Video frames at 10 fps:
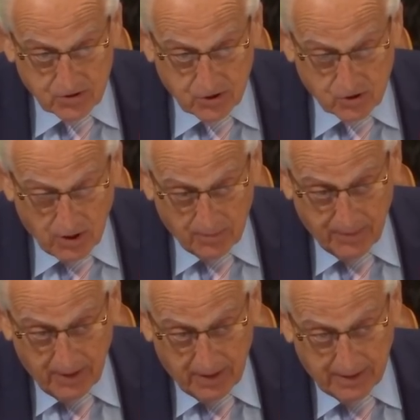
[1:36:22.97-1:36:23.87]
Mr.
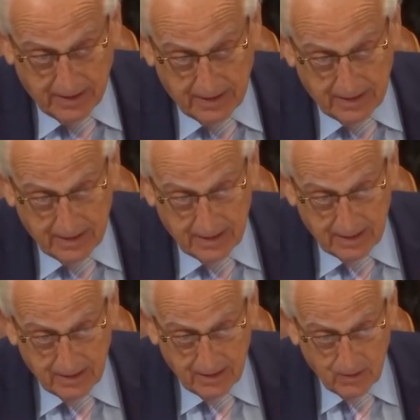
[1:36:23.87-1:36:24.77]
Trump on it.
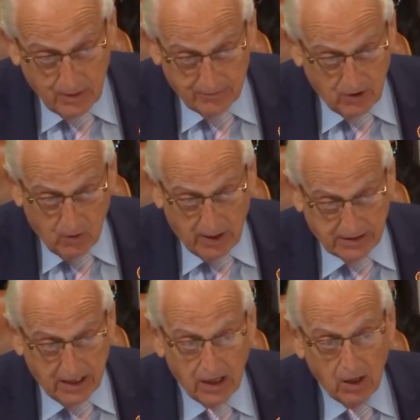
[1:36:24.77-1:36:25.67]
We have no
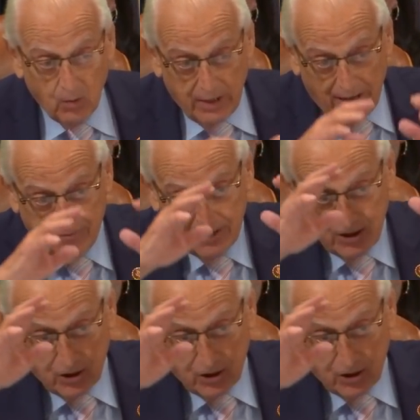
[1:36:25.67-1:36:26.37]
idea. We have